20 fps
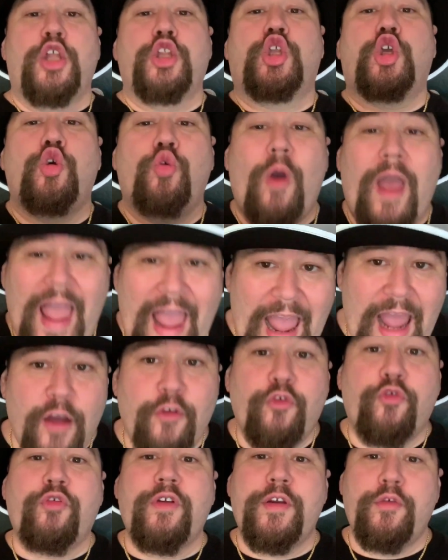to
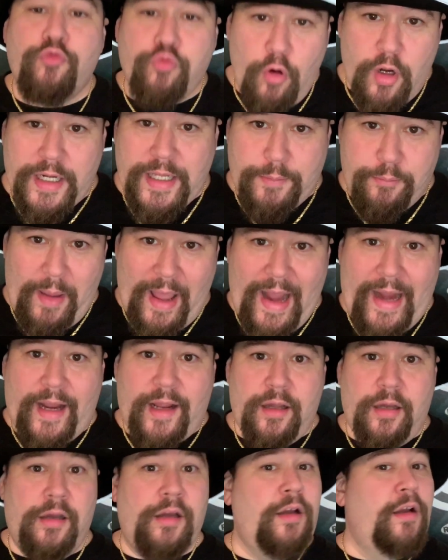every running
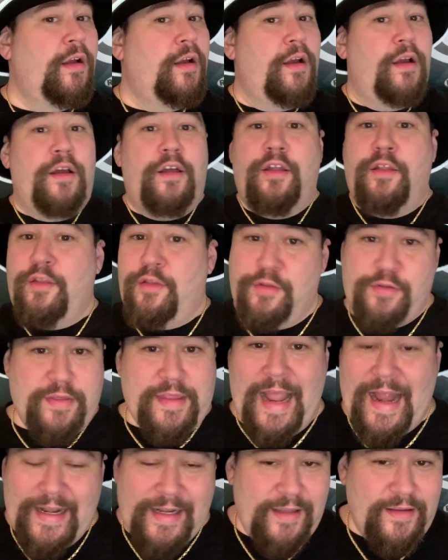back
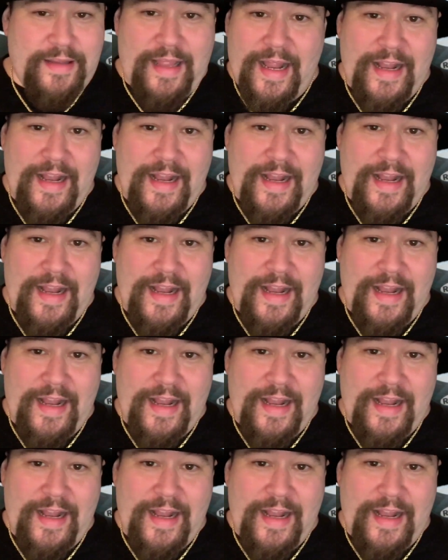that